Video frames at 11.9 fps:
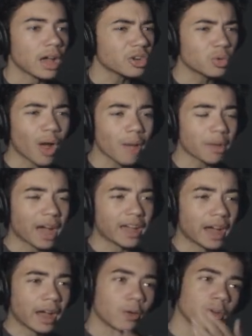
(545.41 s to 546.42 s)
I don't know why, but
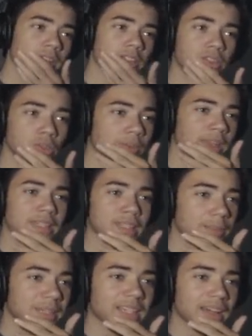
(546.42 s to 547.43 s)
I, I always assume that it's
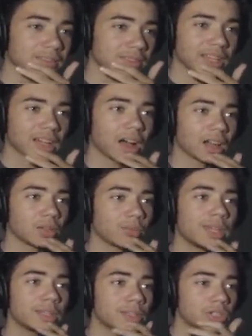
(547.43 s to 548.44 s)
going to be kind of like
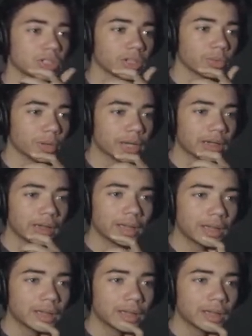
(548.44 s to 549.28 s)
Halloweenish in a way.